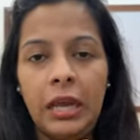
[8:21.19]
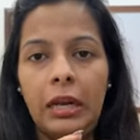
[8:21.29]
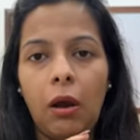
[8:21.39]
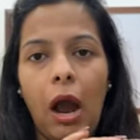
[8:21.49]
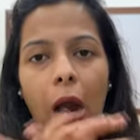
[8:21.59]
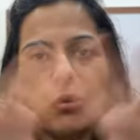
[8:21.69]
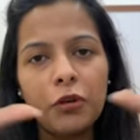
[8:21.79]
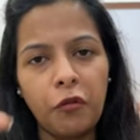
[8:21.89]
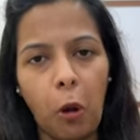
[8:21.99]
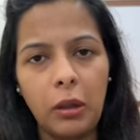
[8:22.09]
Now, out
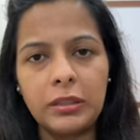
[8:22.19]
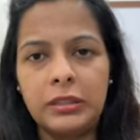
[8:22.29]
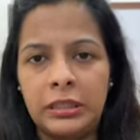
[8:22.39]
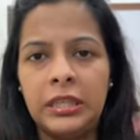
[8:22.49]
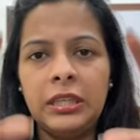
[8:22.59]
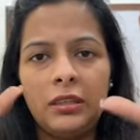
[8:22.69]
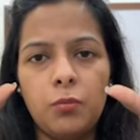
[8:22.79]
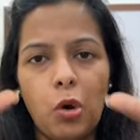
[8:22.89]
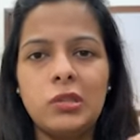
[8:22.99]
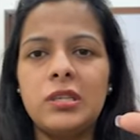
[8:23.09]
of all the three, the
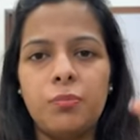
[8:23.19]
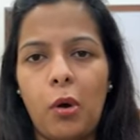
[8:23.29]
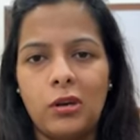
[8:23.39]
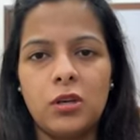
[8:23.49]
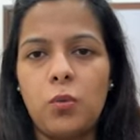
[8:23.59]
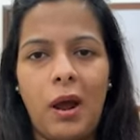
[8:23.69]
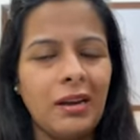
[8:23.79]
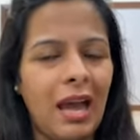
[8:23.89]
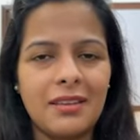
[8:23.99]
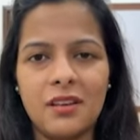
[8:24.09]
most important one,
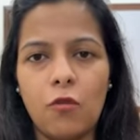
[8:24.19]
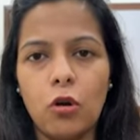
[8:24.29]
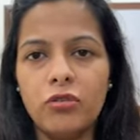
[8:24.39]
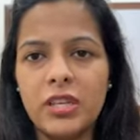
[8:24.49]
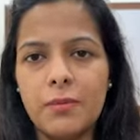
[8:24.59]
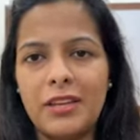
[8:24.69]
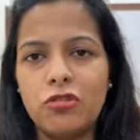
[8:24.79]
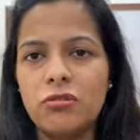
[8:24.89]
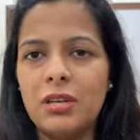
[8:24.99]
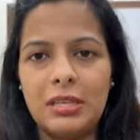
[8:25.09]
as I've already
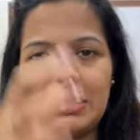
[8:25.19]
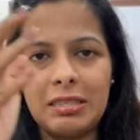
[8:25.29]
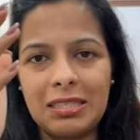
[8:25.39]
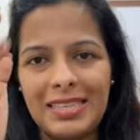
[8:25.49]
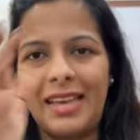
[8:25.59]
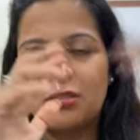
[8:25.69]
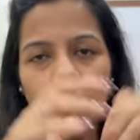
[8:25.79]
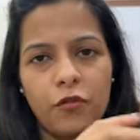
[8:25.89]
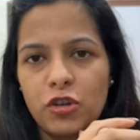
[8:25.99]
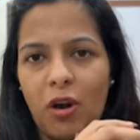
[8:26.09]
mentioned, is Castle
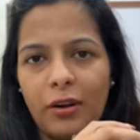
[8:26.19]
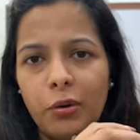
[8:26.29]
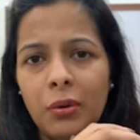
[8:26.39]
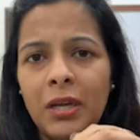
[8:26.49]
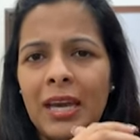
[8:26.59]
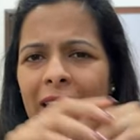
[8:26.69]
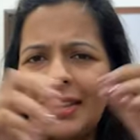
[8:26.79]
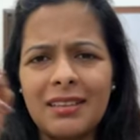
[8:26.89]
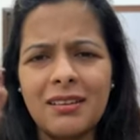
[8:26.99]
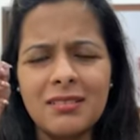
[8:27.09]
of Otranto.
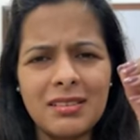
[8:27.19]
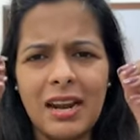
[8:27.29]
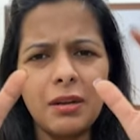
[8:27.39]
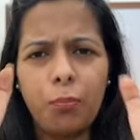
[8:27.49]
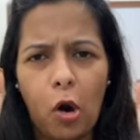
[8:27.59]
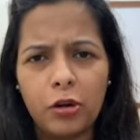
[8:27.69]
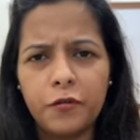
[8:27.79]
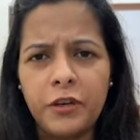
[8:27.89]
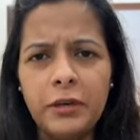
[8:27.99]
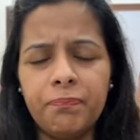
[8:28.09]
Let's understand the plot
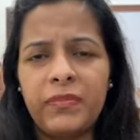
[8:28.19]
of it.